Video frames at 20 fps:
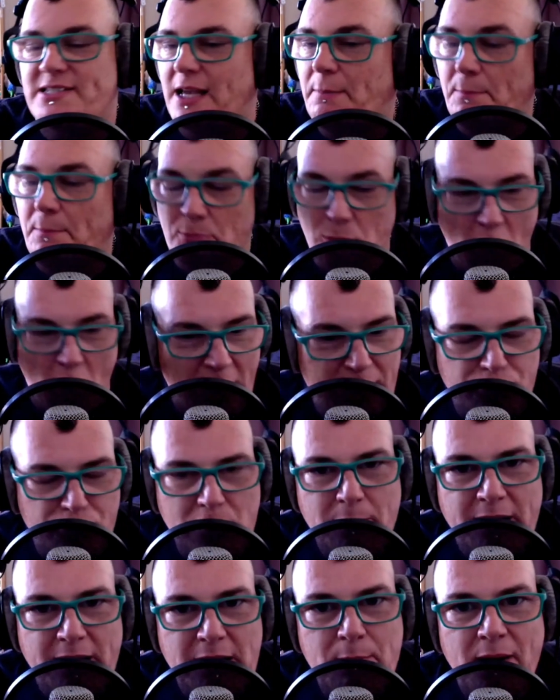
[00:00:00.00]
It's like not
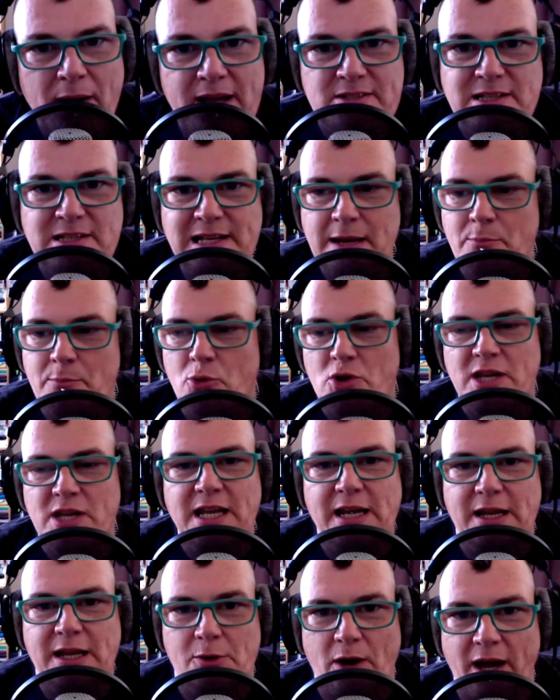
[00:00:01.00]
everybody buys a
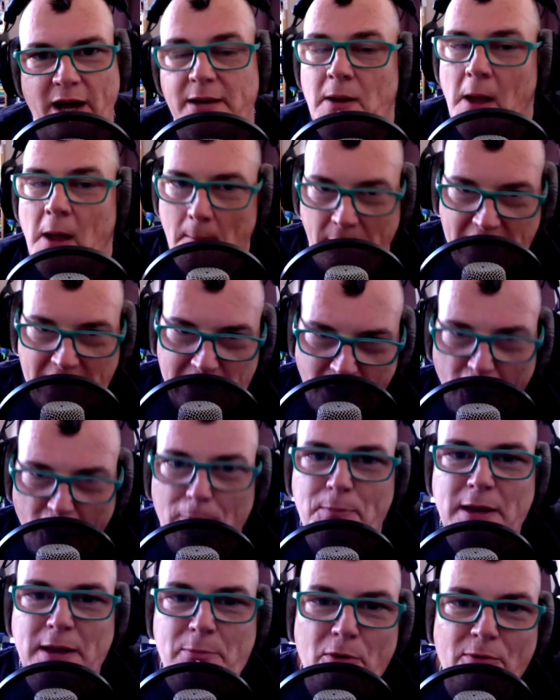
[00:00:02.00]
Lamborghini, right? But a
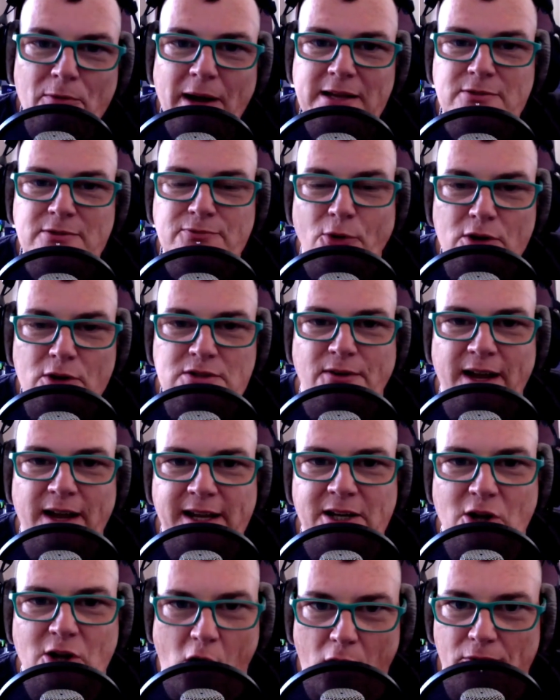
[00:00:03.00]
lot of people like
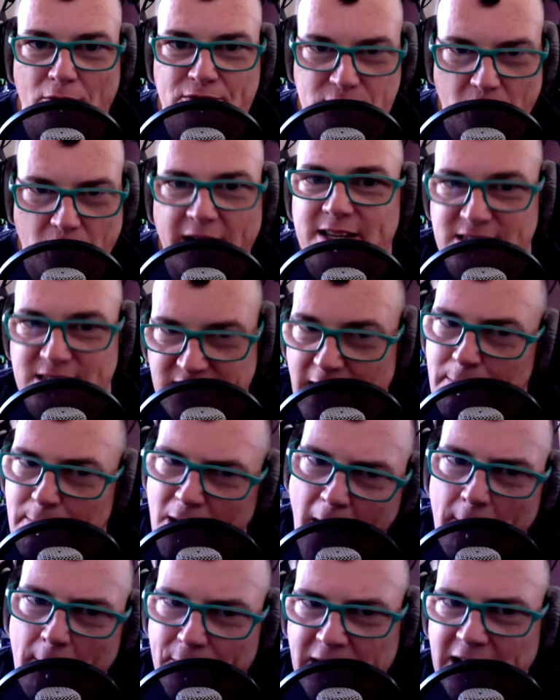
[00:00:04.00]
Volkswagen Golfs, right? Same
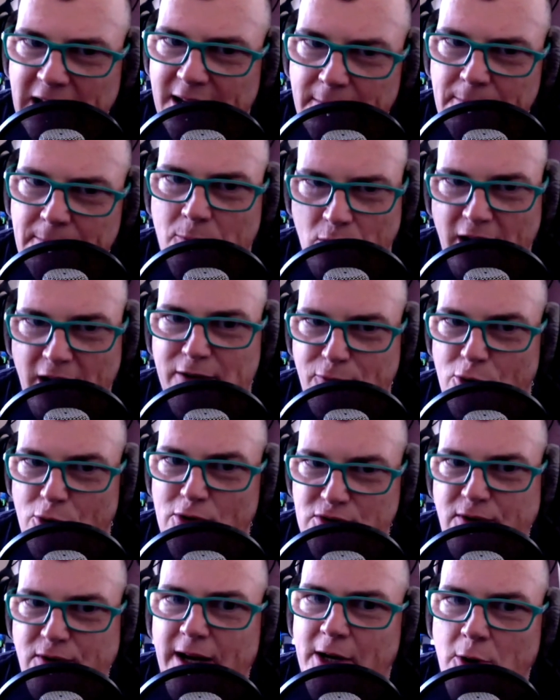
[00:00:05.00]
company, right?
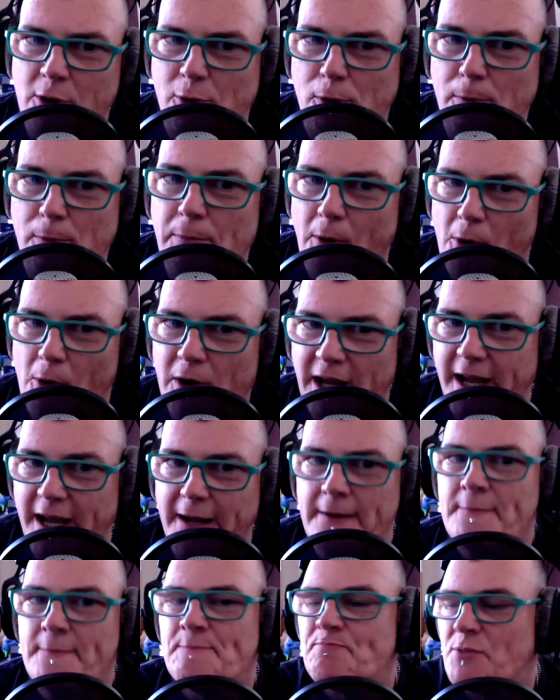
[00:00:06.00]
Volkswagen Group, okay?
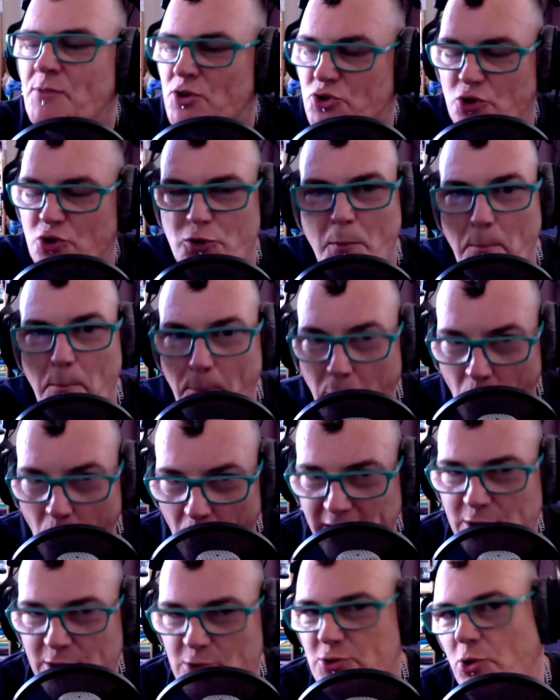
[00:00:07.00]
So the
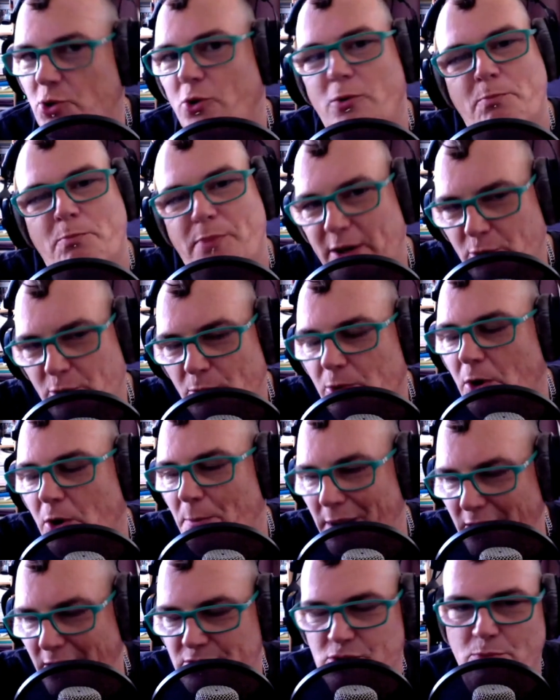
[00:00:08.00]
pointers or better
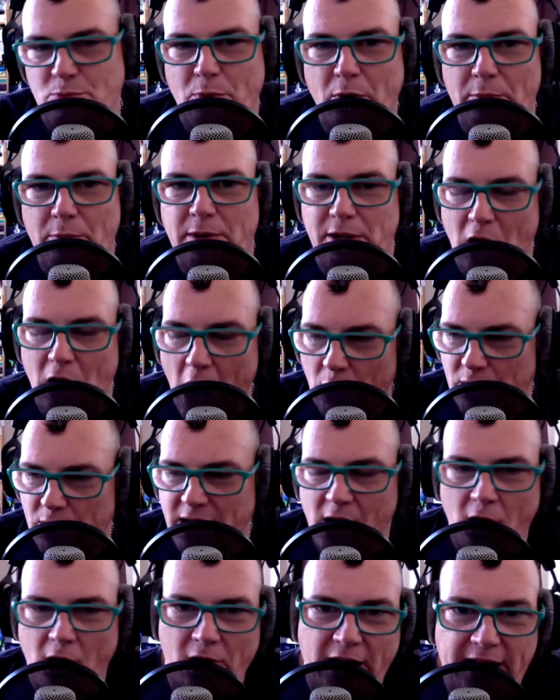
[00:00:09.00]
comparison, probably an Audi
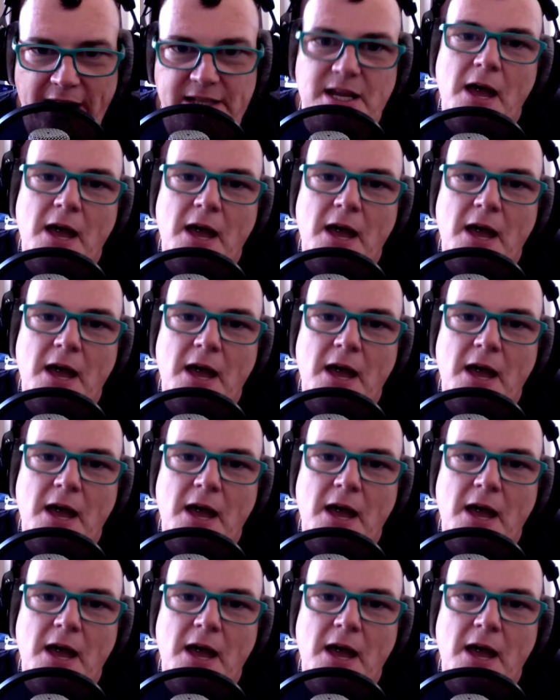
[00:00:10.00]
R8.